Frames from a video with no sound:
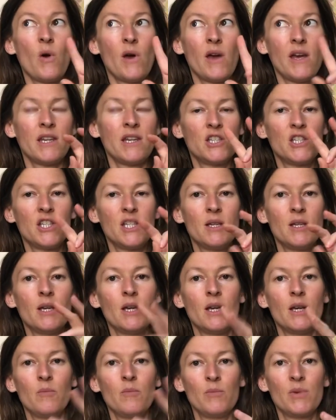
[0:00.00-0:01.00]
energy
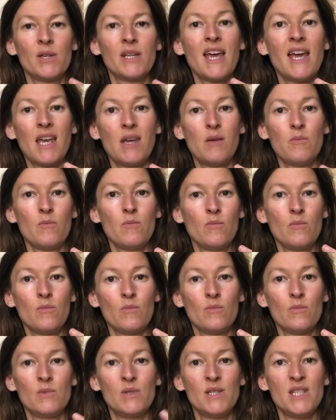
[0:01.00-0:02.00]
became
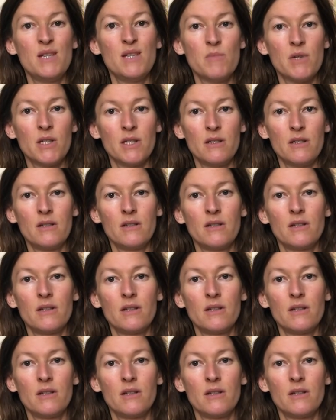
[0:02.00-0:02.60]
demon